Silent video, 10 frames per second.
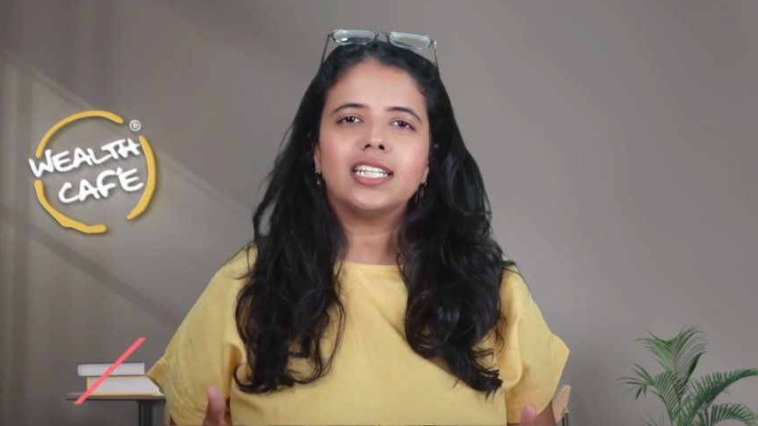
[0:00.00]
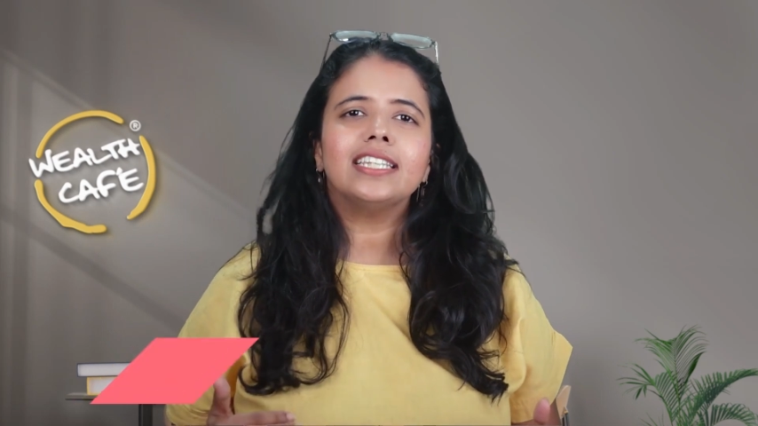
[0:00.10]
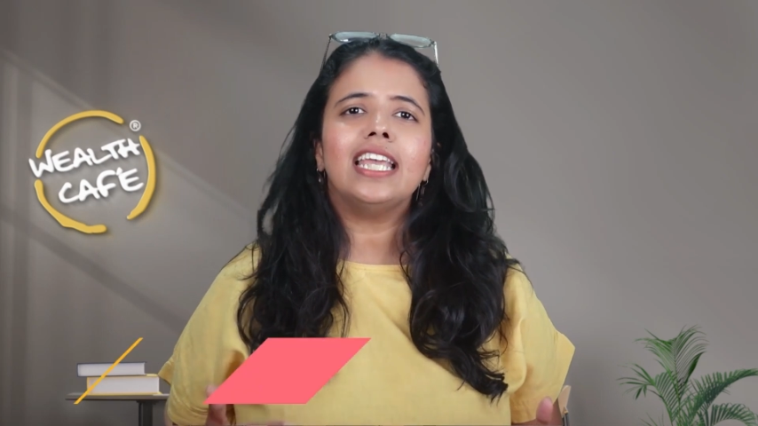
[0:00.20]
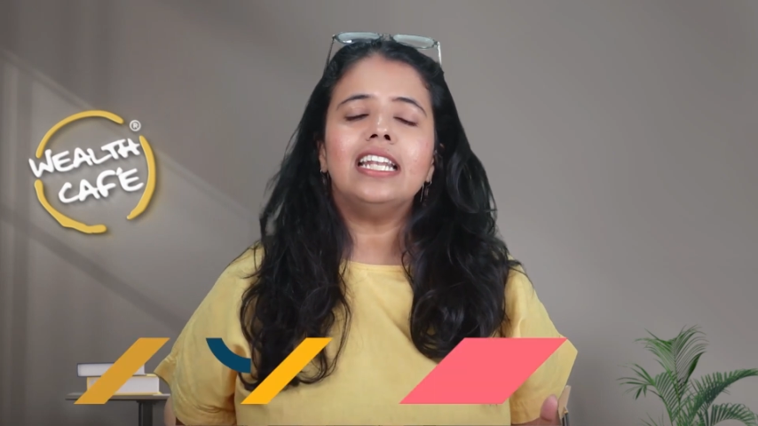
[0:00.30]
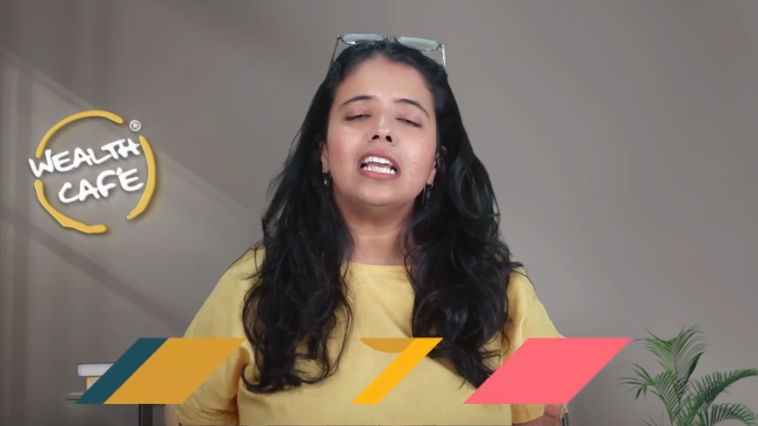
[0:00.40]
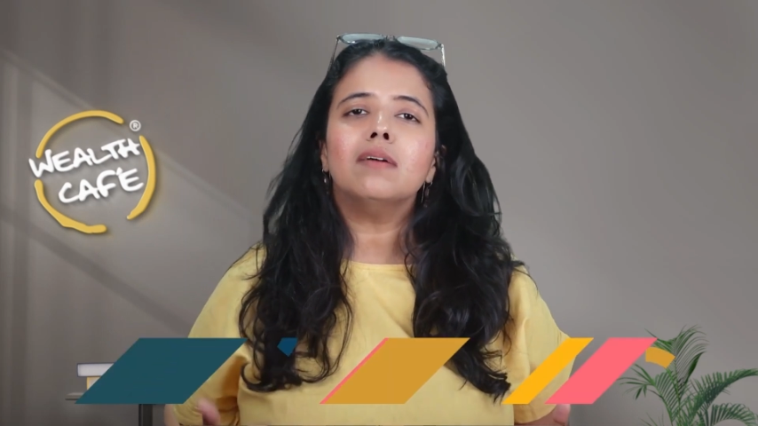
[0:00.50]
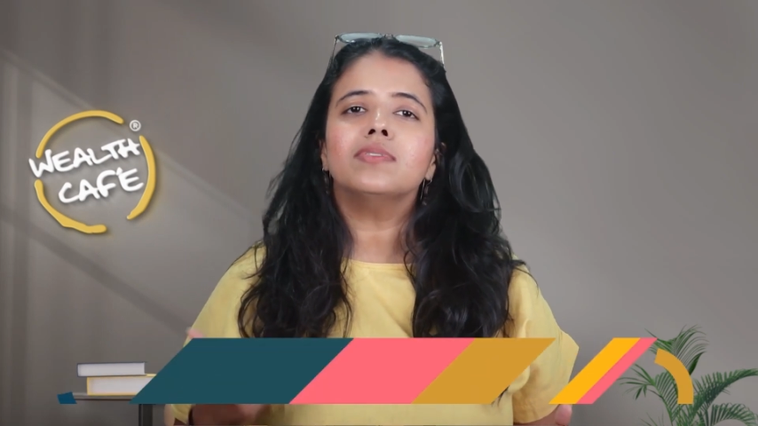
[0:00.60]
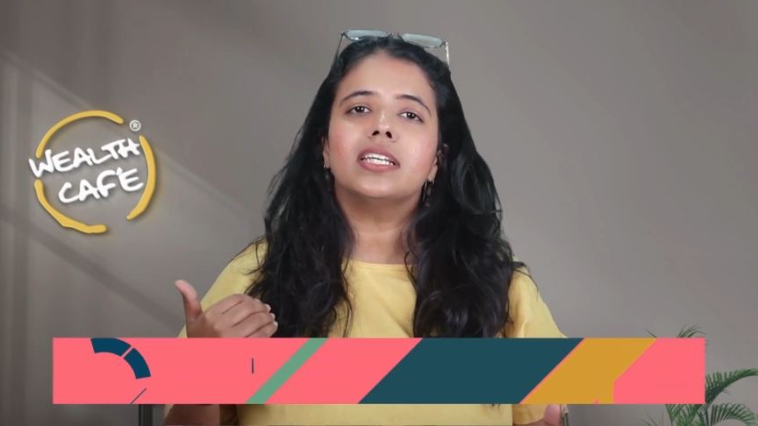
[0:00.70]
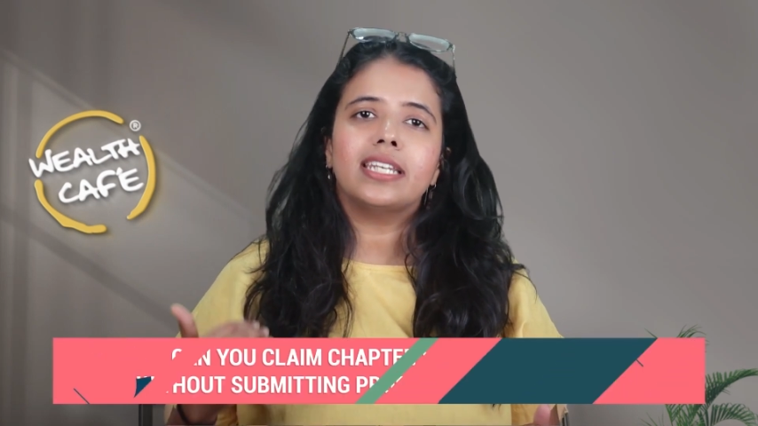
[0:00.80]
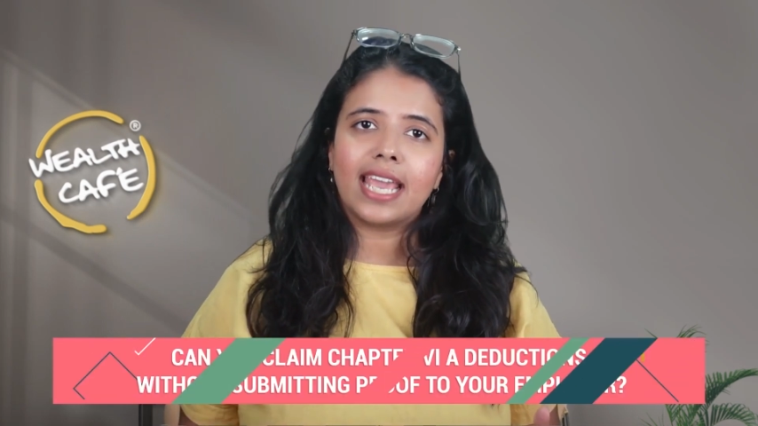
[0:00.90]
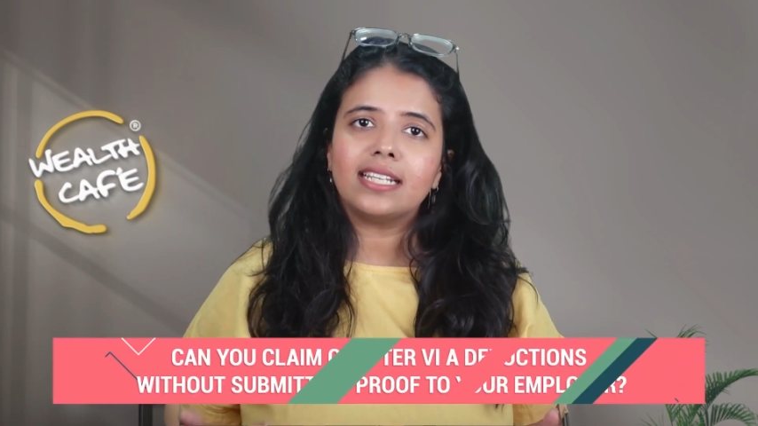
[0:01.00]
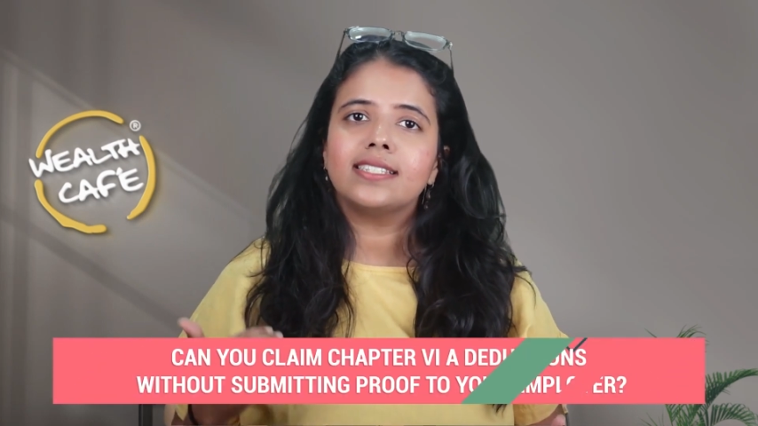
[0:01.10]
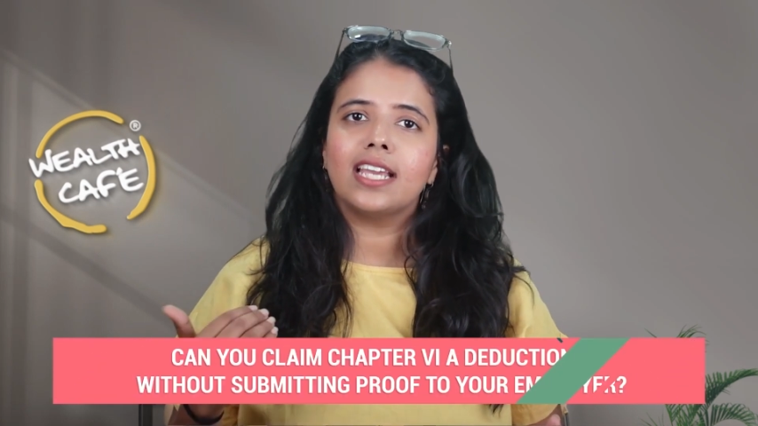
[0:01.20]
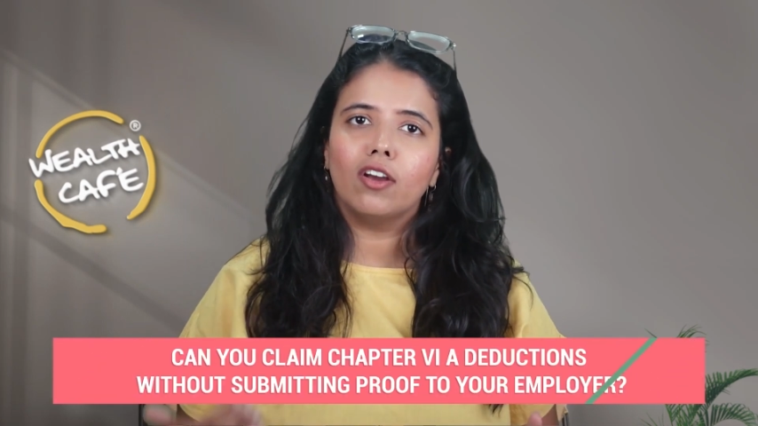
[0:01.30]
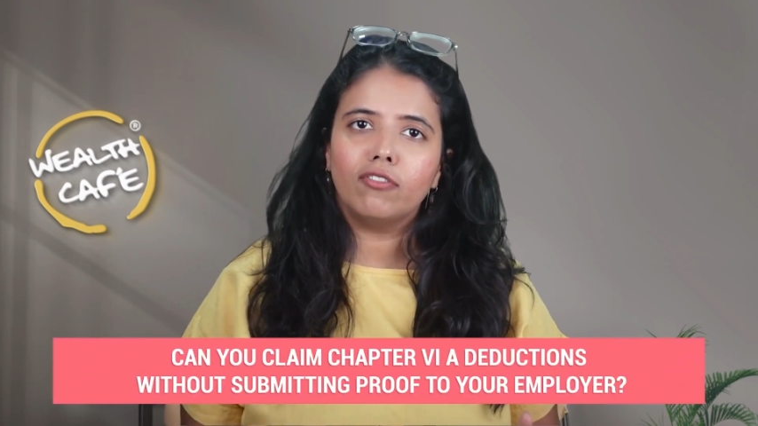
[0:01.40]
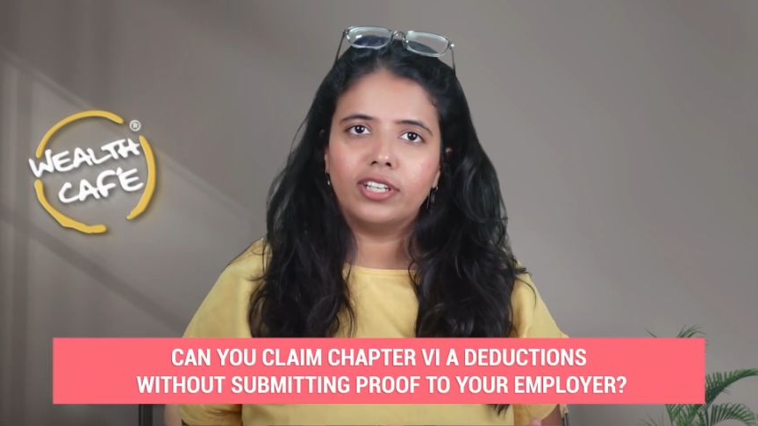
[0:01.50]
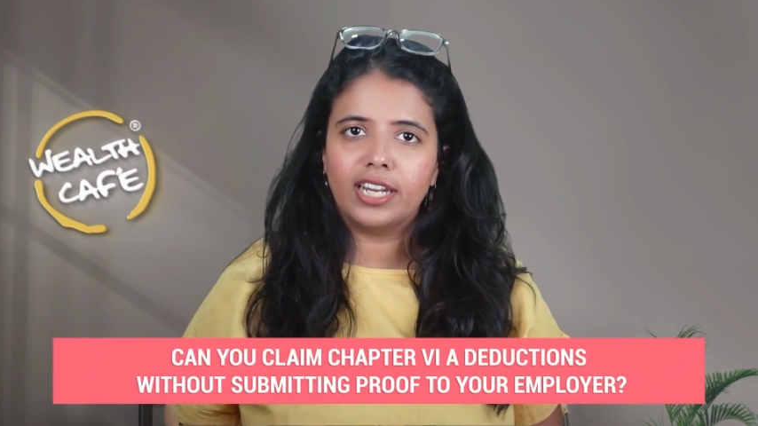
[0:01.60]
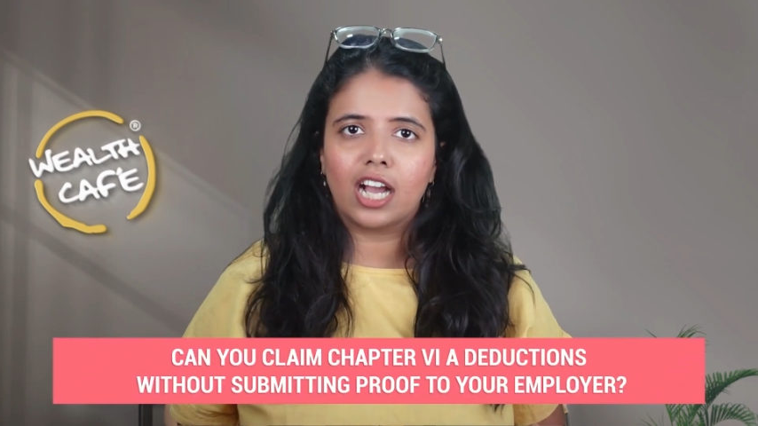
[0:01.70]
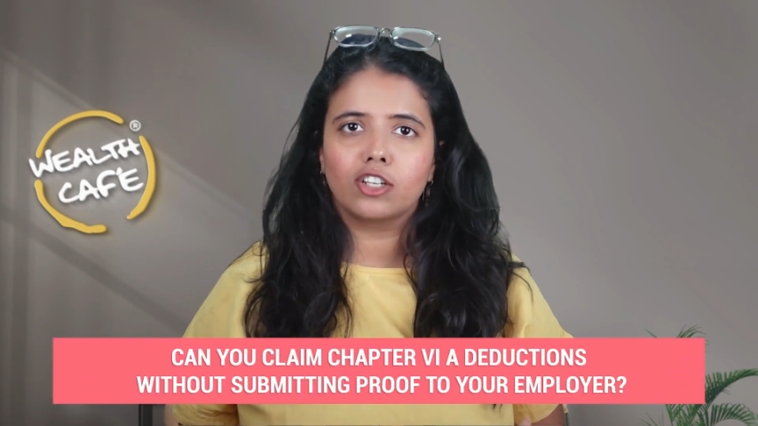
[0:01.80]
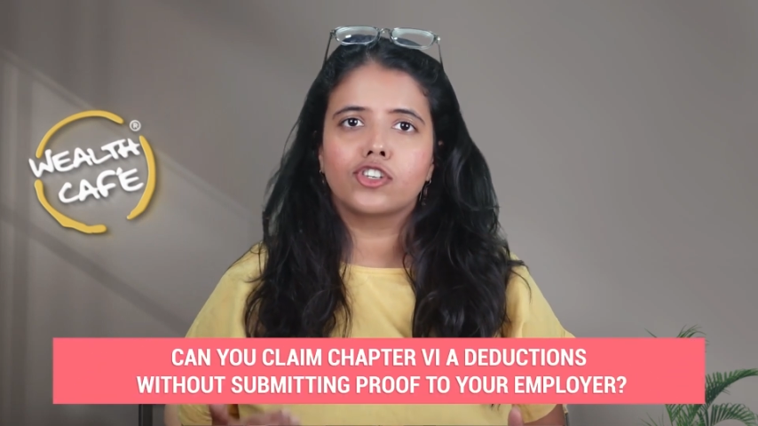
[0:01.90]
Then comes the next set of
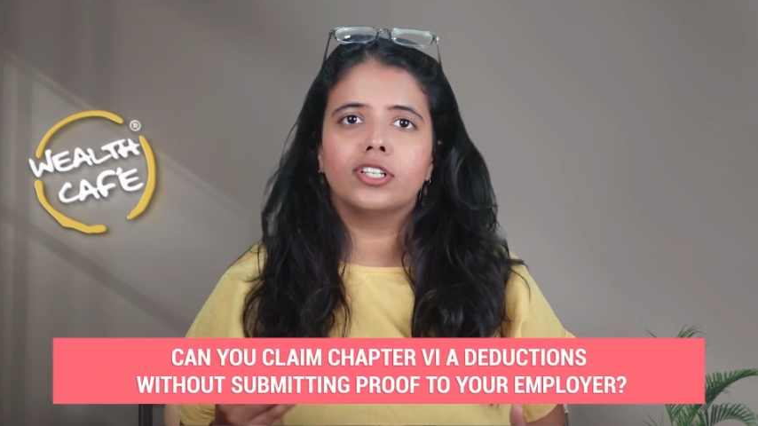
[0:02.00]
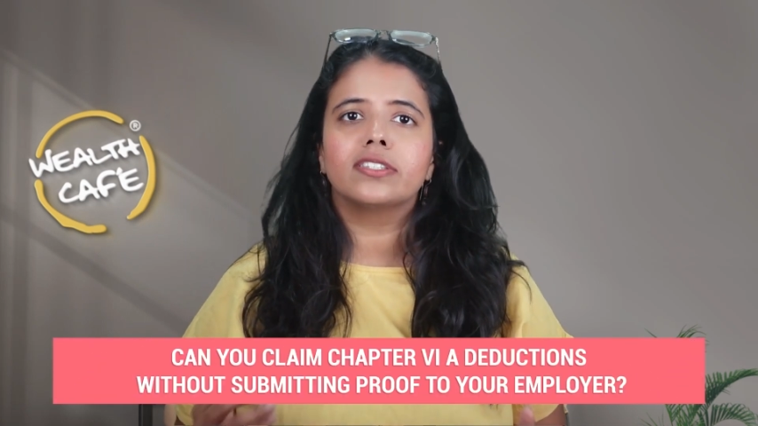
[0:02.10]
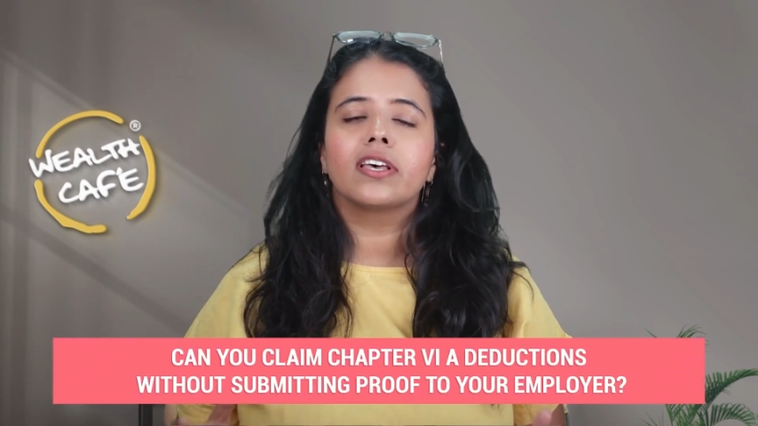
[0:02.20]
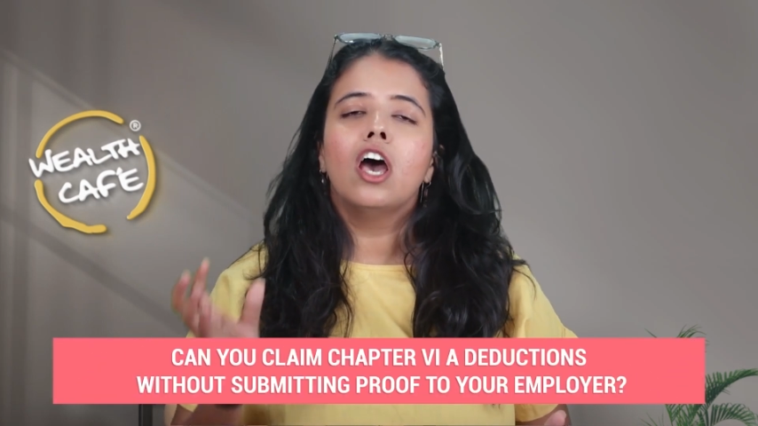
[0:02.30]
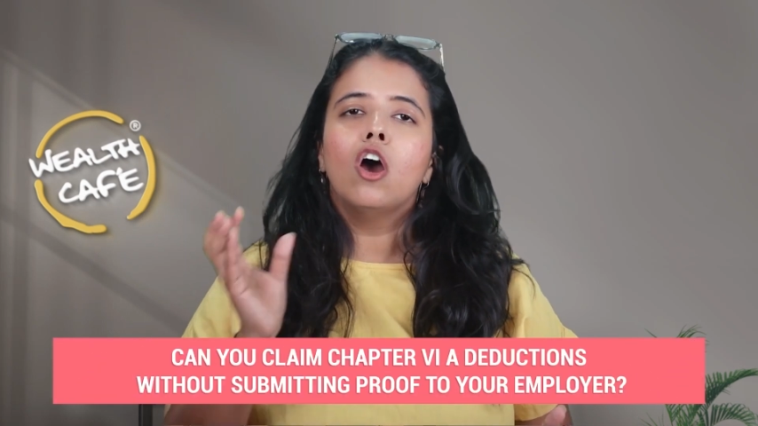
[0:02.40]
deductions,